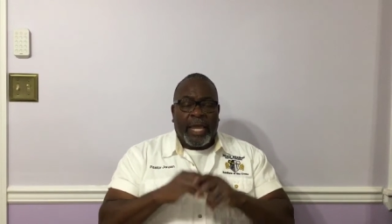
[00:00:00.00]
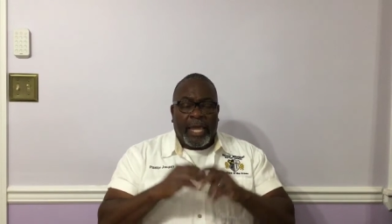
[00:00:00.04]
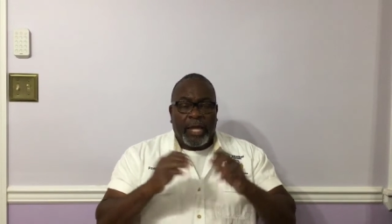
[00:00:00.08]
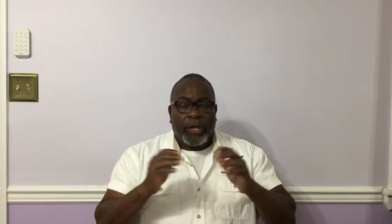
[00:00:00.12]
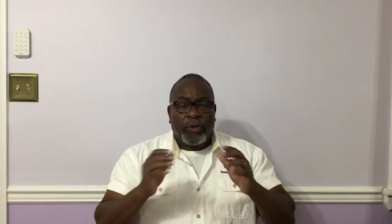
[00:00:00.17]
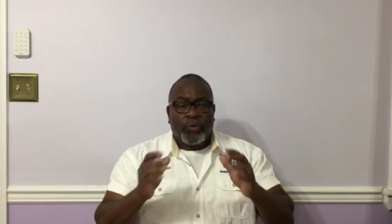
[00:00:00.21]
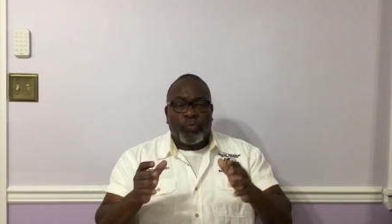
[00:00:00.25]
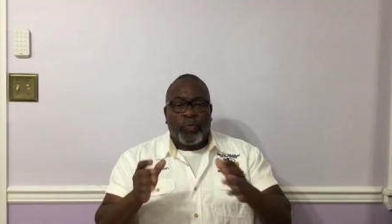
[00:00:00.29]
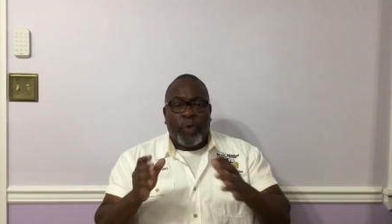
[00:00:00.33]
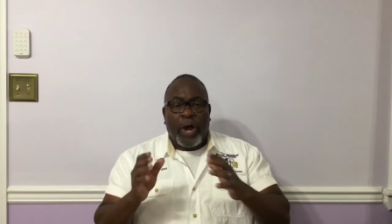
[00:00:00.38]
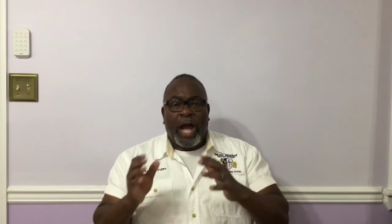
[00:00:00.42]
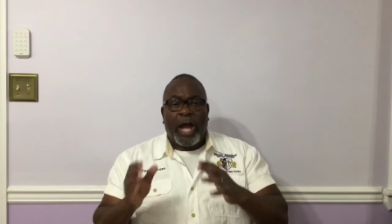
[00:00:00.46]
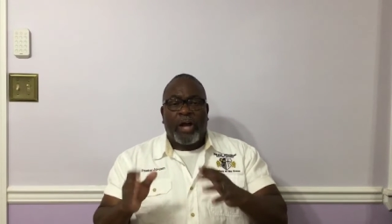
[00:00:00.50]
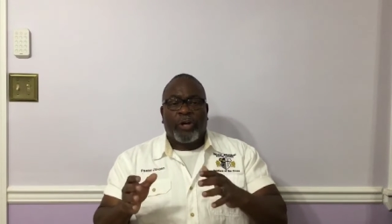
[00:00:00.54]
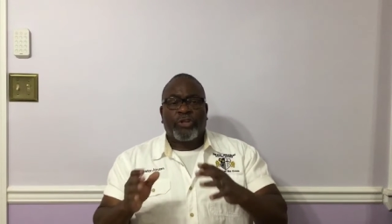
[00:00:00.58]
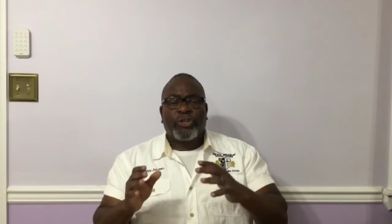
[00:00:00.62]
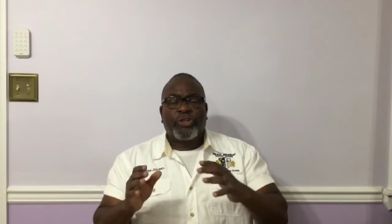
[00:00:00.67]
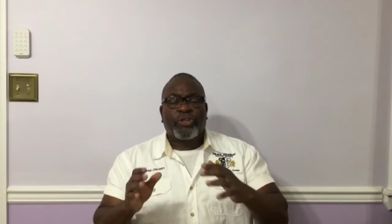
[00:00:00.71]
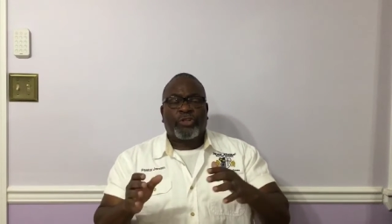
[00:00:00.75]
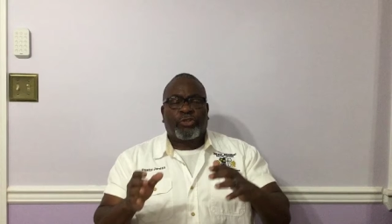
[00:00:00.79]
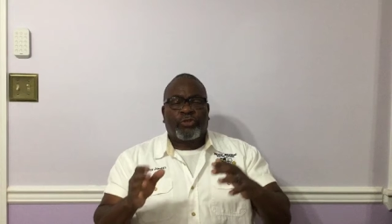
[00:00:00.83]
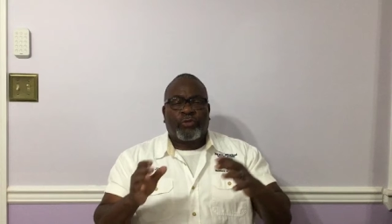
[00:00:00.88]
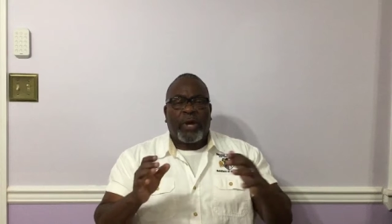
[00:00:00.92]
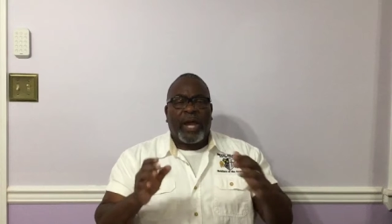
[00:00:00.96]
and while
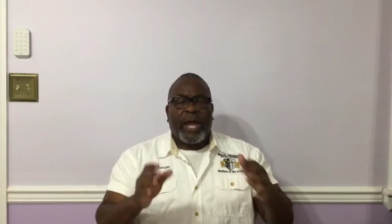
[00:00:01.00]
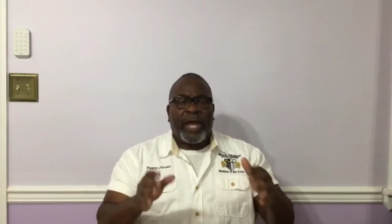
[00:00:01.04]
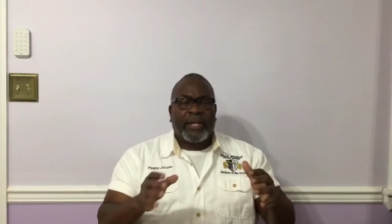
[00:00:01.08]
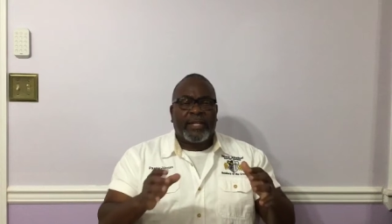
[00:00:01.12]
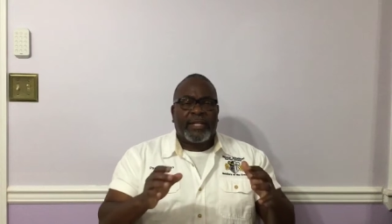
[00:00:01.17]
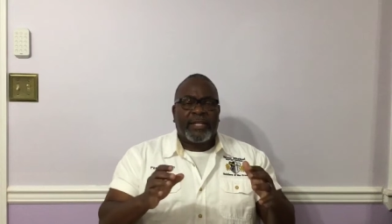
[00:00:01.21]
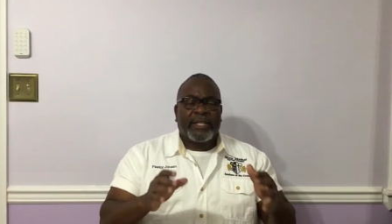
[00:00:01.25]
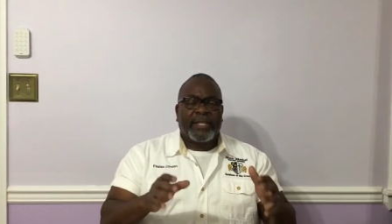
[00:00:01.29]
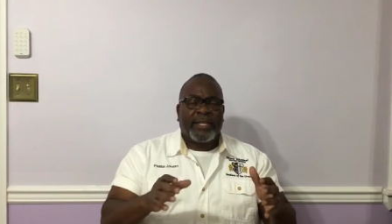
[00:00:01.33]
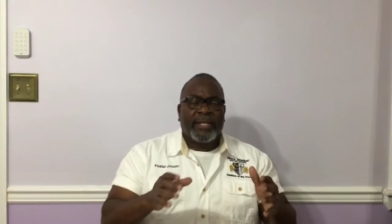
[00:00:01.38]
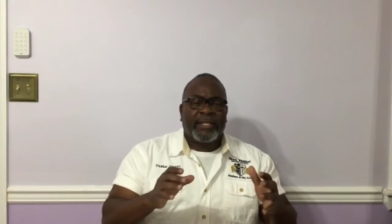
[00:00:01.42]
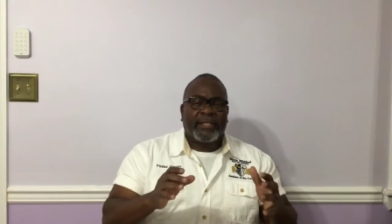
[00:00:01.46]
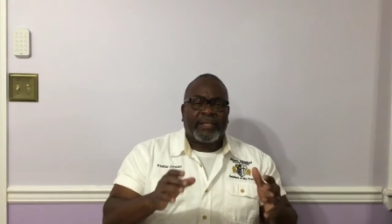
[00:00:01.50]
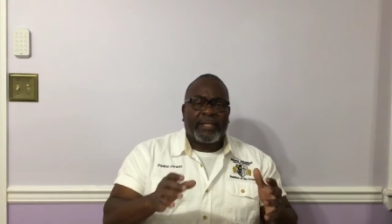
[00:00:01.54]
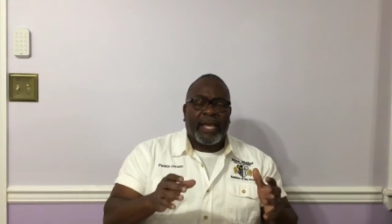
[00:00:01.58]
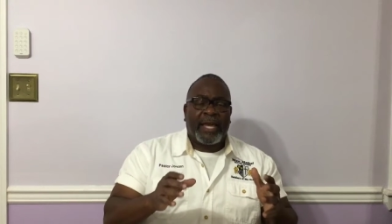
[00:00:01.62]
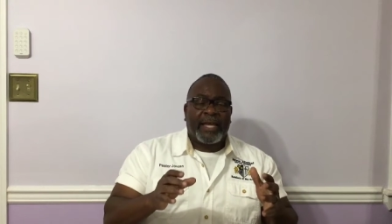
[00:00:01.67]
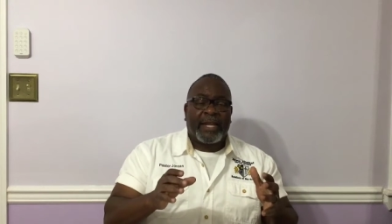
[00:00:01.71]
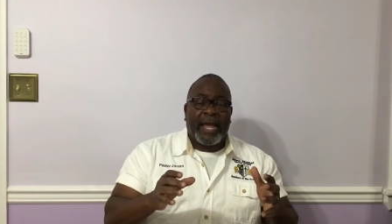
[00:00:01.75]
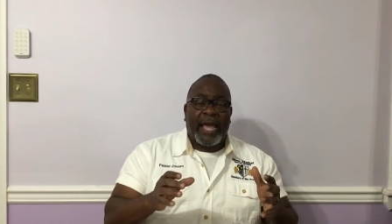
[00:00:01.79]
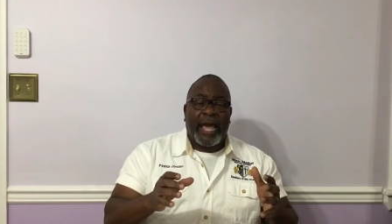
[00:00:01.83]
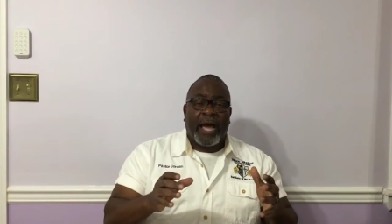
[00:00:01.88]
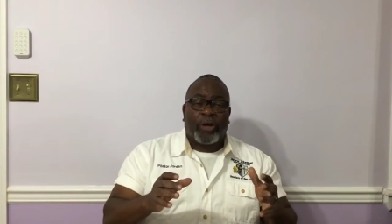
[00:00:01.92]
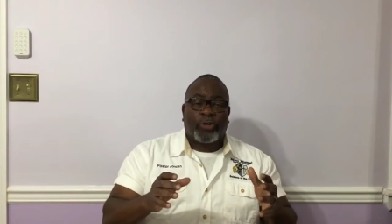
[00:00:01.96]
you're trying to get
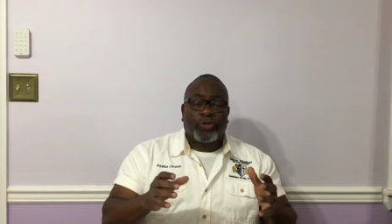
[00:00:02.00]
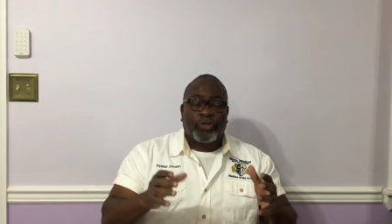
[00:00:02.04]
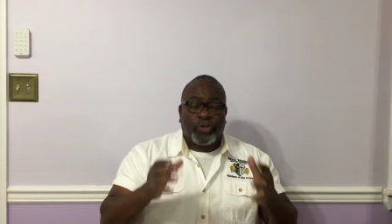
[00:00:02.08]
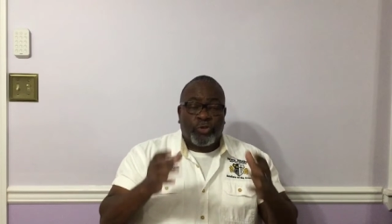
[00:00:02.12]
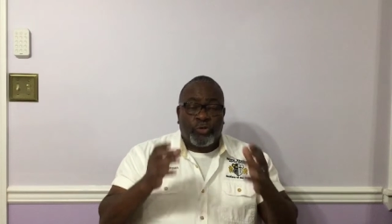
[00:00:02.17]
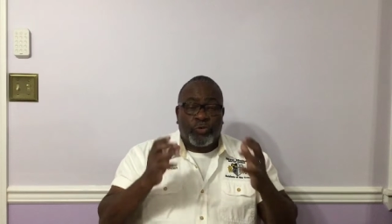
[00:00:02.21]
that out,